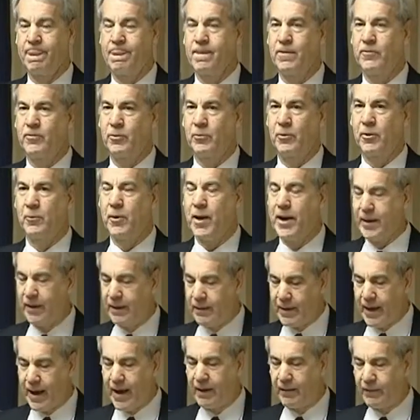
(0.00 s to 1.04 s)
So we're right in
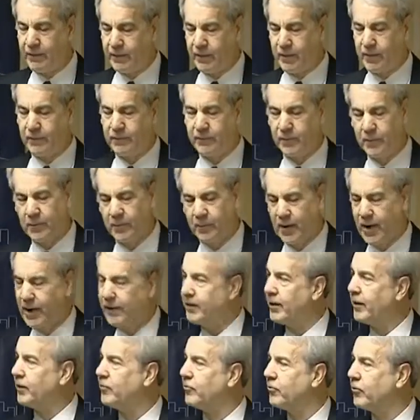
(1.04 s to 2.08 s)
that to provide
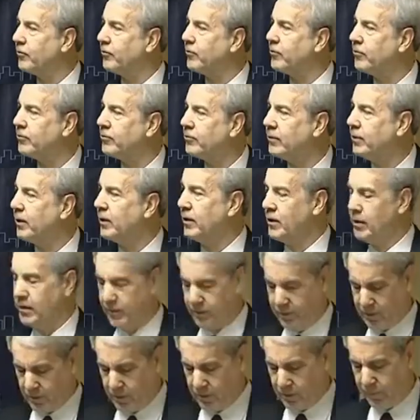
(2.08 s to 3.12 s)
that service.
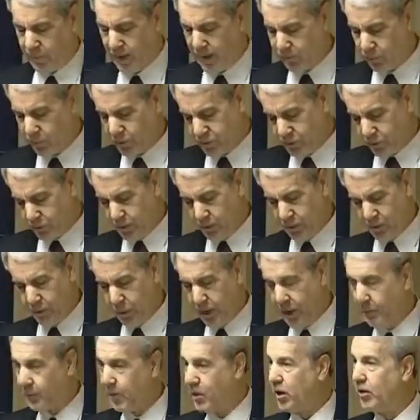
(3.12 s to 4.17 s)
So that's what you would do.
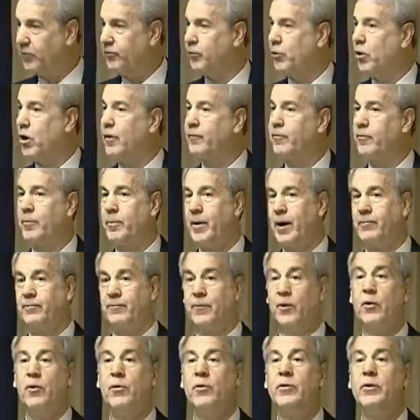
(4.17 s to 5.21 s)
Now we also offer by
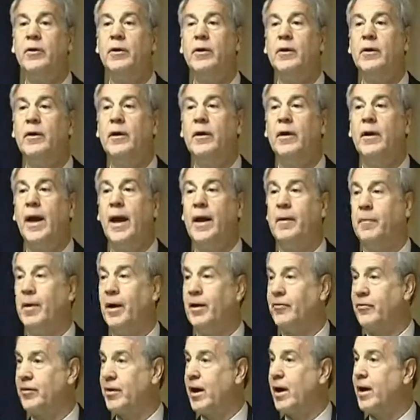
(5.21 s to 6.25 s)
phone and by
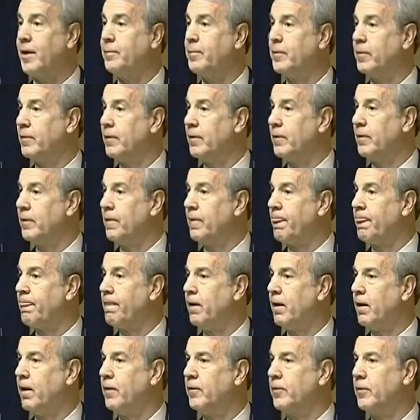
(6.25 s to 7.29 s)
Skype
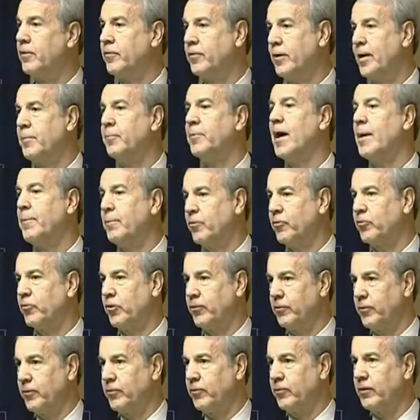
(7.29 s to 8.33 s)
the same type of
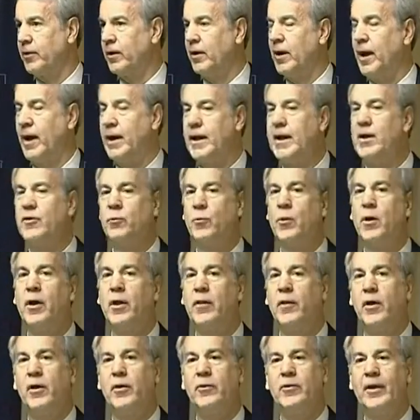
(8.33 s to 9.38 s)
service. And each one of
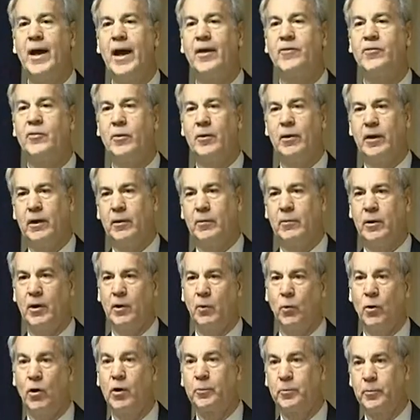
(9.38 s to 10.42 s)
those has a
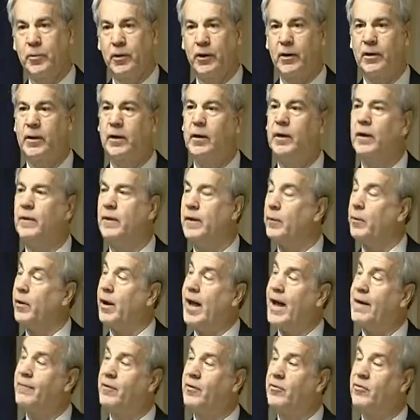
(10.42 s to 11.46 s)
workbook that will
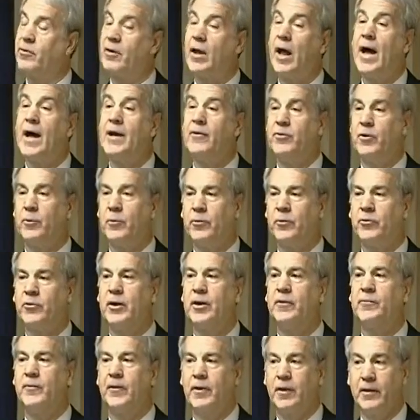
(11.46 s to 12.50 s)
have the slides you will
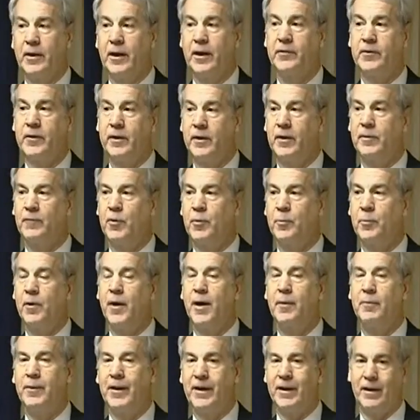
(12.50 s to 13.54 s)
see for the Delta interview
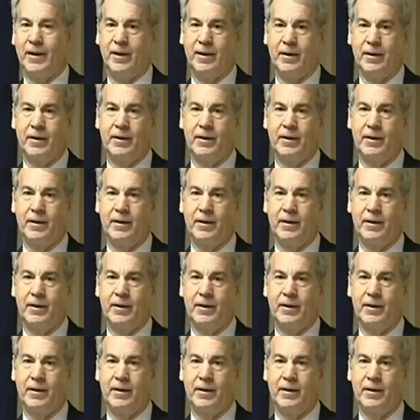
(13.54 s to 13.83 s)
prep in it.